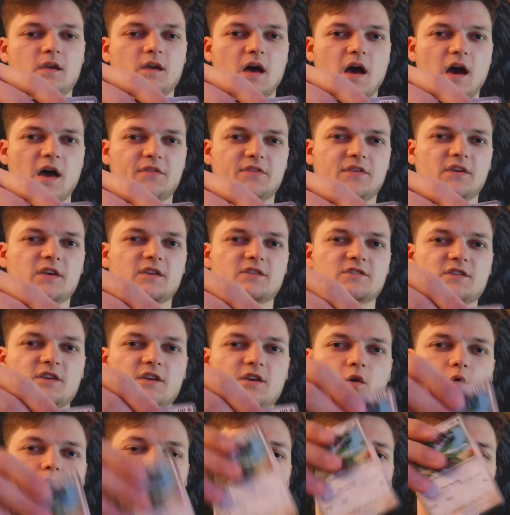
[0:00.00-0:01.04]
I think it's like
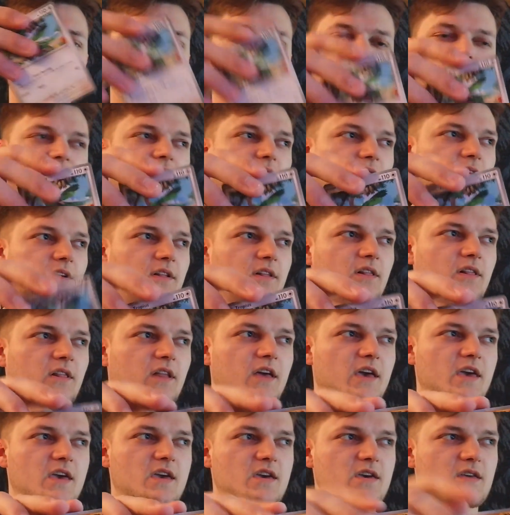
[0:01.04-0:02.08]
a weird
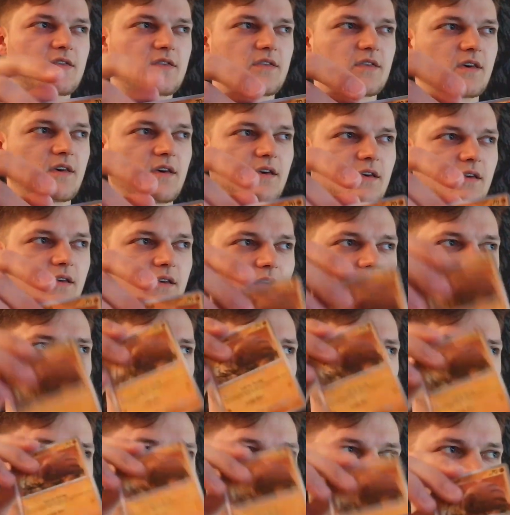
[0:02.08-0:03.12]
clay thing
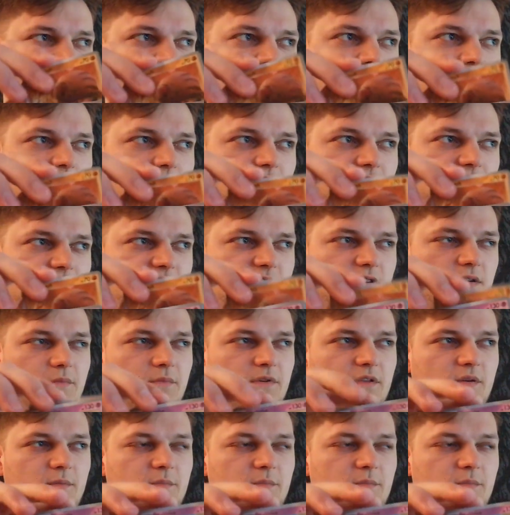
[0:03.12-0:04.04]
where when they do like some of the